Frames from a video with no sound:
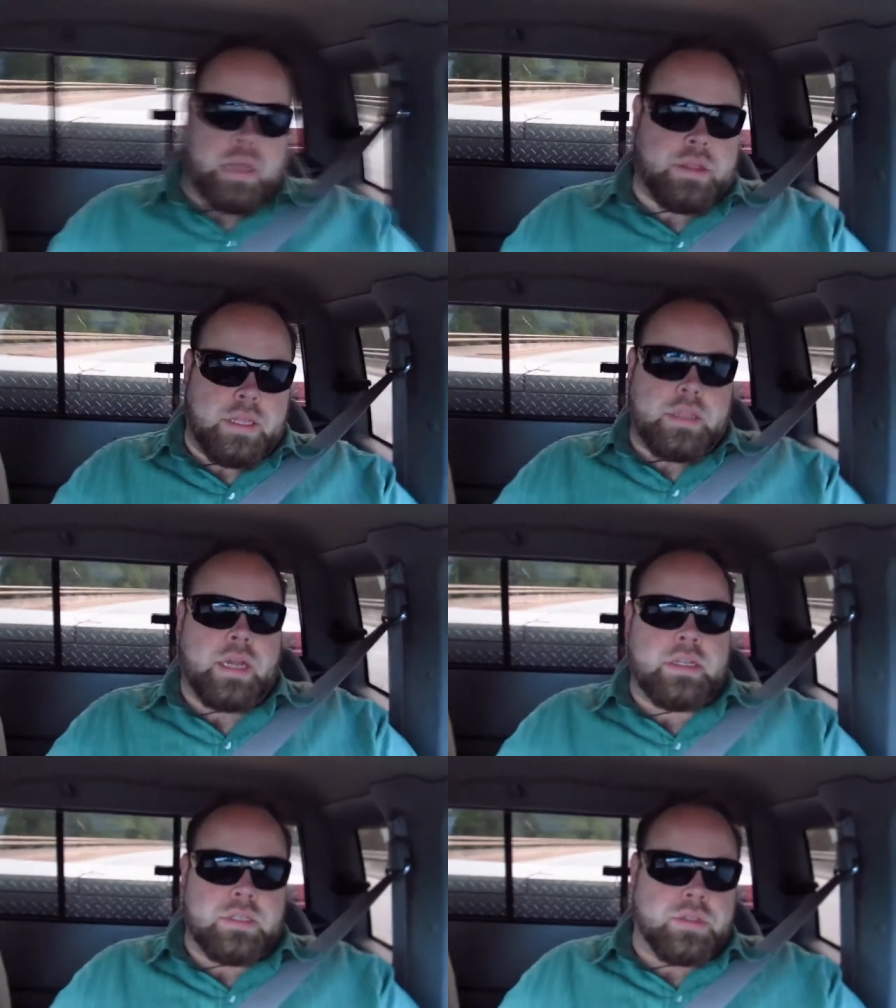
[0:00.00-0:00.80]
I think
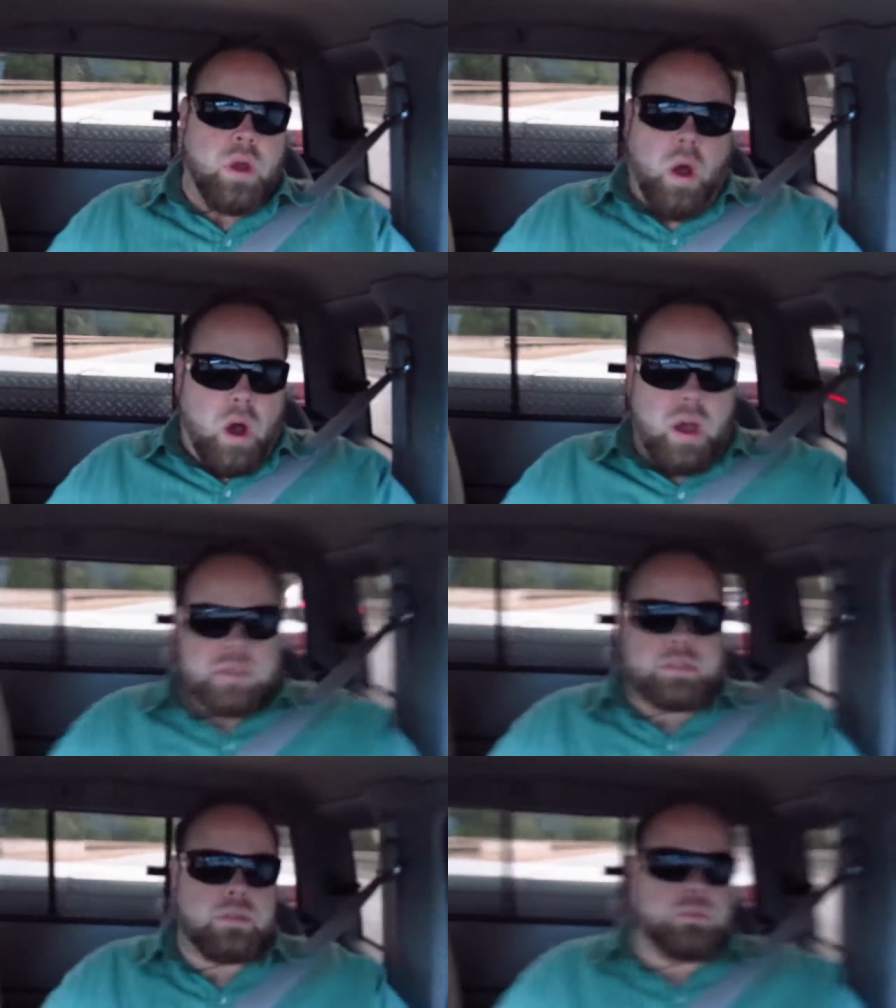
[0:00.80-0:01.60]
that is
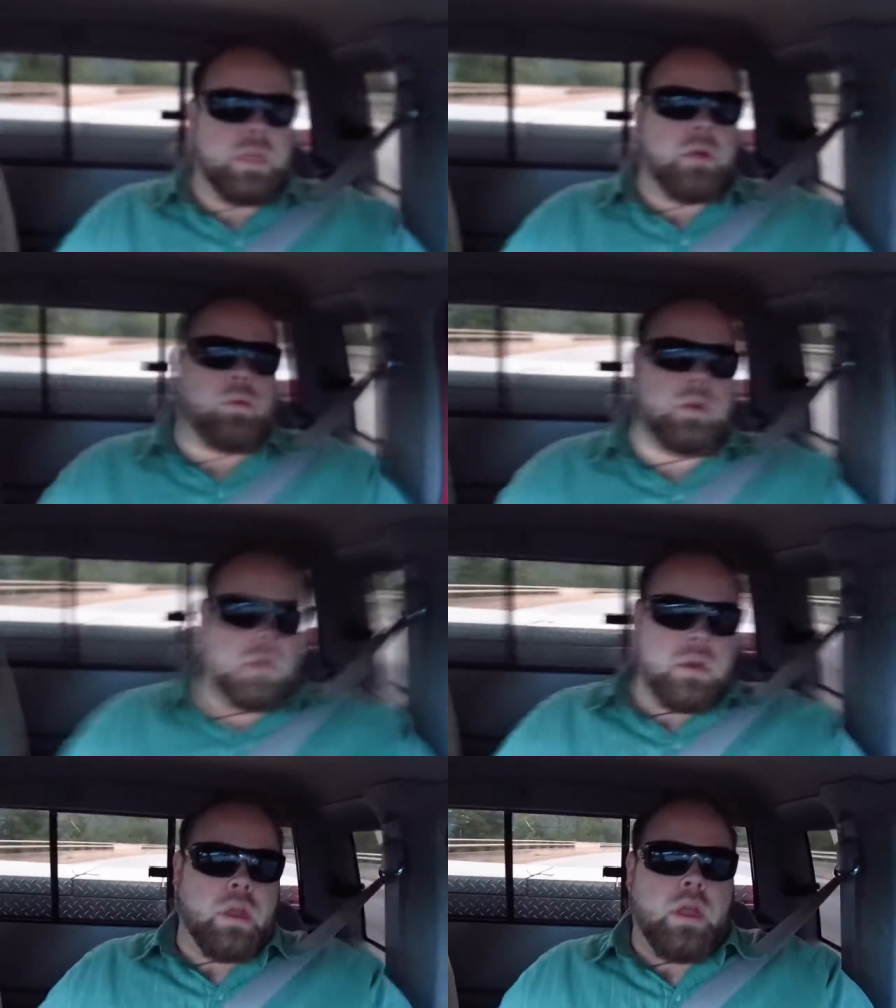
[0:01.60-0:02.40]
awesome that we're